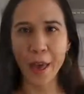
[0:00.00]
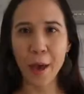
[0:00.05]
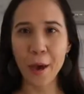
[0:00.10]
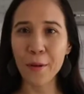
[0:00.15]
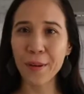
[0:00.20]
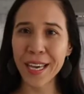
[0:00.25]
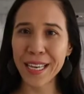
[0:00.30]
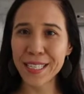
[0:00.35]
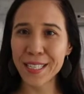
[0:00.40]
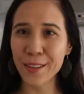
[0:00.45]

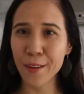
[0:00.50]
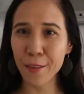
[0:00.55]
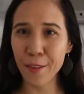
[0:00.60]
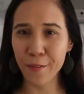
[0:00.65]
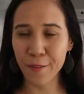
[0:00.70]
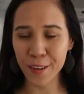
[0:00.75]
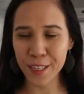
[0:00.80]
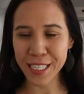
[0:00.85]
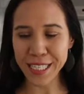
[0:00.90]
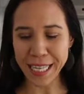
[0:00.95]
Okay, so
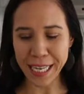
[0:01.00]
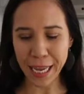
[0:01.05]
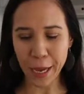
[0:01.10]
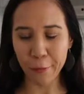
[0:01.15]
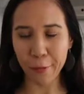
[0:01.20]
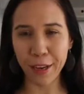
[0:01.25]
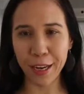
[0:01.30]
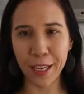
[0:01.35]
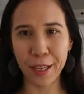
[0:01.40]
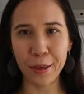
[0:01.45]
the first thing
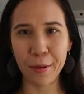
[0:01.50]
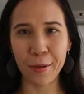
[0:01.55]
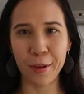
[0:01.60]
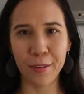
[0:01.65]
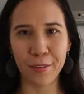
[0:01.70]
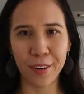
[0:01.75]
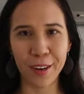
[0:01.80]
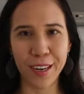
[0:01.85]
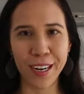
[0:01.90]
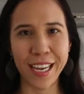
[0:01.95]
I want to go
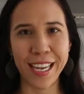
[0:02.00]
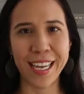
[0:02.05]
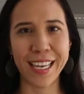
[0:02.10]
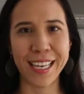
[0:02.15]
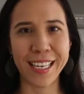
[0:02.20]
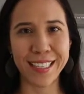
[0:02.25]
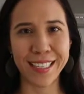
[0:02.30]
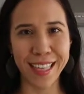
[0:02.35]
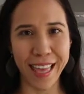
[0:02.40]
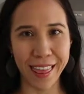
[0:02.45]
over
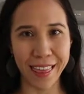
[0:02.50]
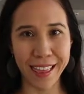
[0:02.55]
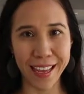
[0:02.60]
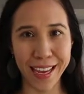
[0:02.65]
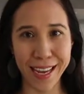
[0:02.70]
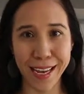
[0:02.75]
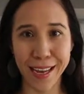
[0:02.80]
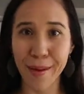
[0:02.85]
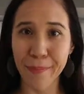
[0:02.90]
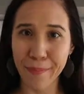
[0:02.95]
is
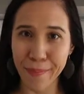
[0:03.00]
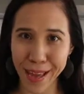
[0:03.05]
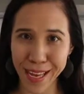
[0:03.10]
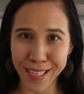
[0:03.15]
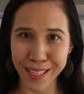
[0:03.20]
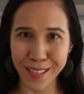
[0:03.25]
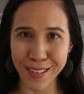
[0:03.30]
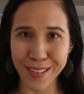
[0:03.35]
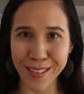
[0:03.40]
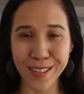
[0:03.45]
the
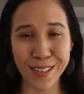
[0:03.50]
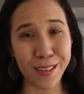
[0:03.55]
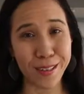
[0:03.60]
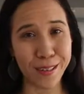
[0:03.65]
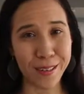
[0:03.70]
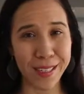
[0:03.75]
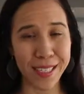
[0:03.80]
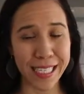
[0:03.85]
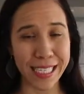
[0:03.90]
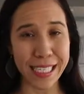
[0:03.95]
basil.
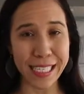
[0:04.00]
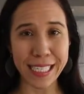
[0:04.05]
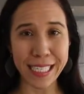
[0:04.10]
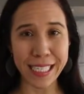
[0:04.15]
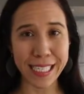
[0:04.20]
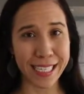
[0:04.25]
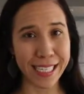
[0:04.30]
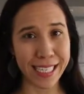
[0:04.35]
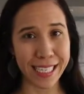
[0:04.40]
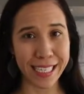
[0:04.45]
So since
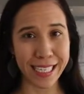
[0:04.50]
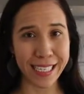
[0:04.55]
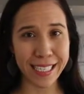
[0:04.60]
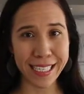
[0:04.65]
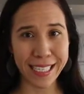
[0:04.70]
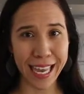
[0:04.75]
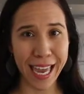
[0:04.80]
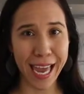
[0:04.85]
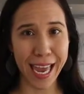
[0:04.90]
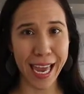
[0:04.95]
this is
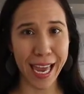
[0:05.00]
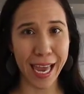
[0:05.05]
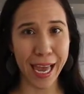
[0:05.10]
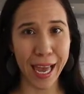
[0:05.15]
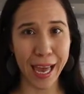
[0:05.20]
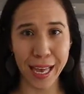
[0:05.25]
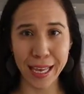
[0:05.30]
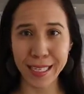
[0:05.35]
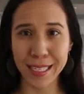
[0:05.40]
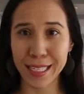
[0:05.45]

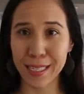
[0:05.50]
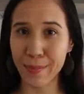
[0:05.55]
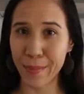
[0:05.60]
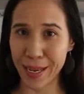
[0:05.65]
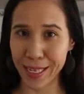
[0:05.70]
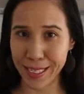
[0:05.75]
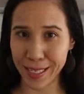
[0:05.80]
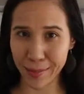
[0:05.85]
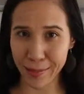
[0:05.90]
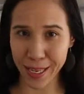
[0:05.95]
a
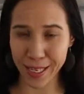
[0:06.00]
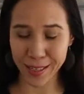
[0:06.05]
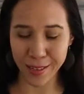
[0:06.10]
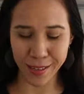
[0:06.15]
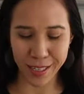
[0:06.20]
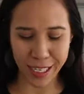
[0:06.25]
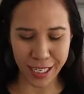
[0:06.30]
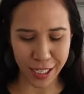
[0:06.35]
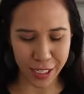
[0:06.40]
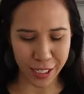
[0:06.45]
spicy
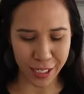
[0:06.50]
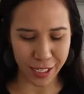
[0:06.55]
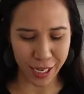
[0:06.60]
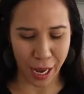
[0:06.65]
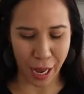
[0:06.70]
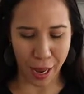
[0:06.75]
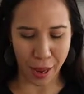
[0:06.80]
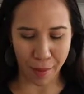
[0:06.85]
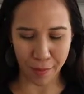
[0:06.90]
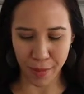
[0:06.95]
basil dish,
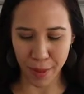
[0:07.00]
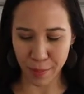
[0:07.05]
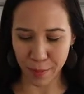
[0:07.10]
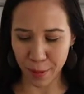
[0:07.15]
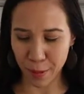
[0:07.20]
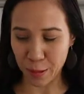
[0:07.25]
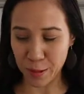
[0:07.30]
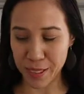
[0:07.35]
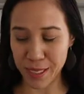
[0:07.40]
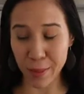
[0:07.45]
um, the
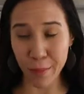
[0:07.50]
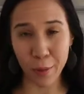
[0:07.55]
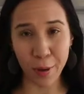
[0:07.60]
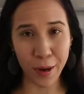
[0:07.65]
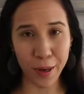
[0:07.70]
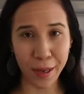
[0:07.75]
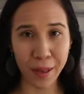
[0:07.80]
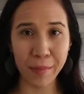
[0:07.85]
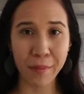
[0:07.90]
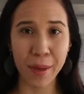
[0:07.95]
most
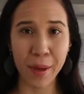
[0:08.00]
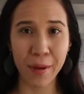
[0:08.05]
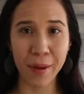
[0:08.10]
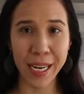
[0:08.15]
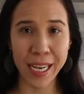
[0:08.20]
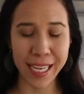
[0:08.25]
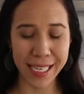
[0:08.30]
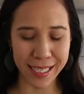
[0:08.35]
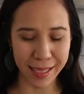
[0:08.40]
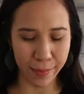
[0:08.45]
important
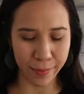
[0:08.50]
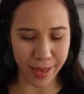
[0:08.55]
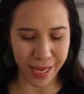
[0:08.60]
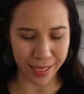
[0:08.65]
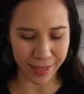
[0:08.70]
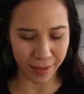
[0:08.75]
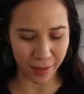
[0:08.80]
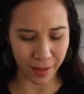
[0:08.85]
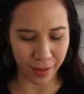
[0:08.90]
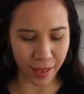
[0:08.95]
component is the
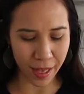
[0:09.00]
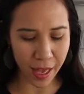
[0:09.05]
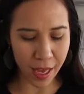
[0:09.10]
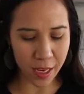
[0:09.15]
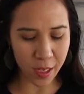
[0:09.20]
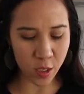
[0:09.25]
basil.